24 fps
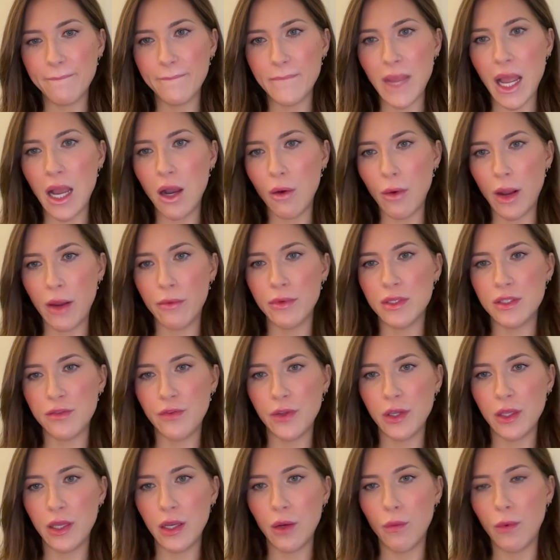how I was
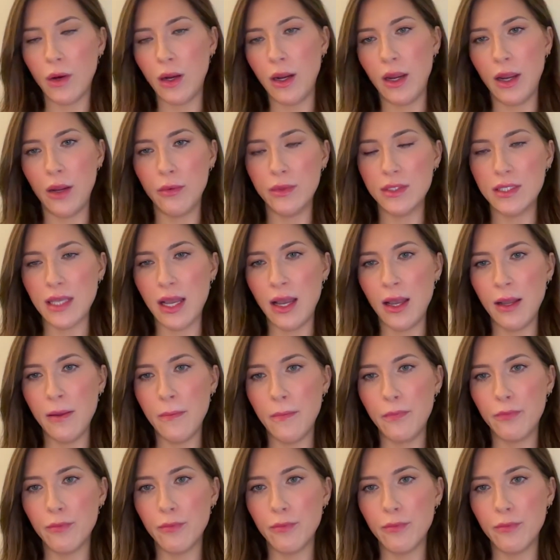feeling, where I was at,